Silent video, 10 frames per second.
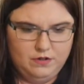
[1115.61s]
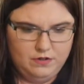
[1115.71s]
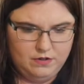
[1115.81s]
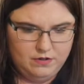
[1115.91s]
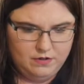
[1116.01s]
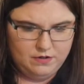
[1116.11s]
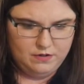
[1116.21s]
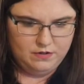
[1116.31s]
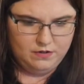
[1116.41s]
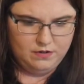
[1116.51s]

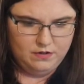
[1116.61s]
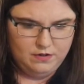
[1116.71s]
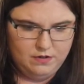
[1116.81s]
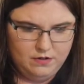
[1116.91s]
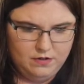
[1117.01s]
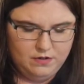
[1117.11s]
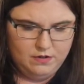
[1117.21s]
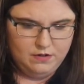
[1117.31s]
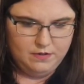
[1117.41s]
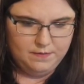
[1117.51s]

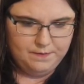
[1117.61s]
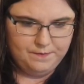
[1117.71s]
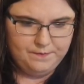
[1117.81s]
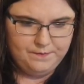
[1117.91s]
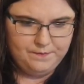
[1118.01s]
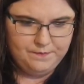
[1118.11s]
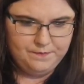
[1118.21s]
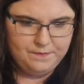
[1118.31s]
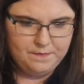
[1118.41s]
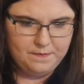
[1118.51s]

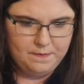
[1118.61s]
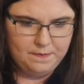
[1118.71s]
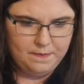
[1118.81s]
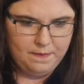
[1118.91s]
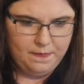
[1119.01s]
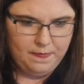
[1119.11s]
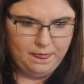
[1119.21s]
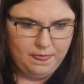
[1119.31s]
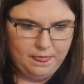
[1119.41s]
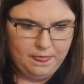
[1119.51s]

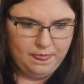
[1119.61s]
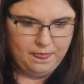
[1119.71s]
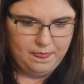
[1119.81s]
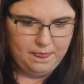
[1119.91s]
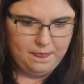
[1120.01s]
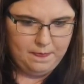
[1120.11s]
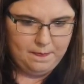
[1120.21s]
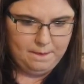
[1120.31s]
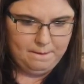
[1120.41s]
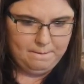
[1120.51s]

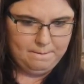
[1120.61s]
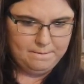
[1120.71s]
(silence)